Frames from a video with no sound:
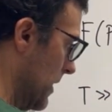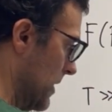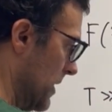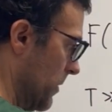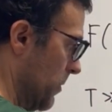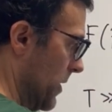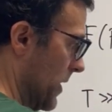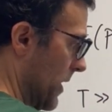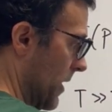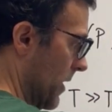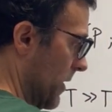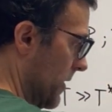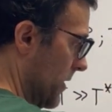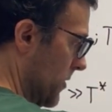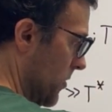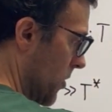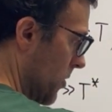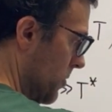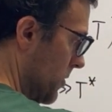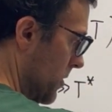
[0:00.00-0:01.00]
Similarly,
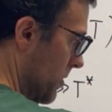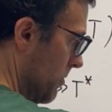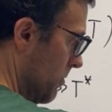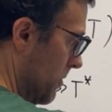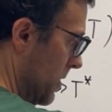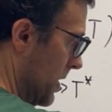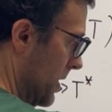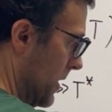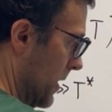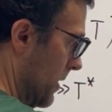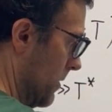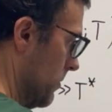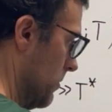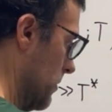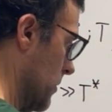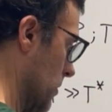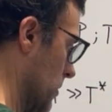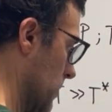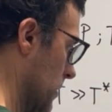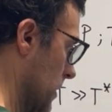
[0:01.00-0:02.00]
this option, beta,
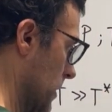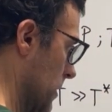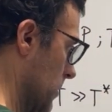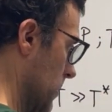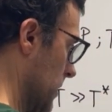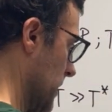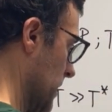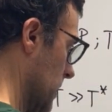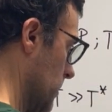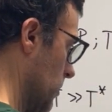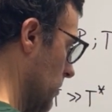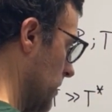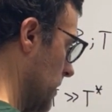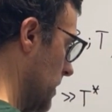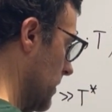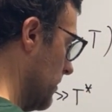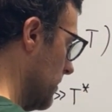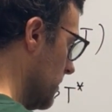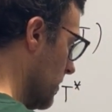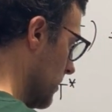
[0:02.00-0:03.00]
no, this beta is
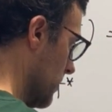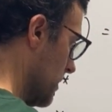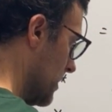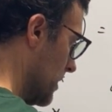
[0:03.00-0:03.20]
positive, no,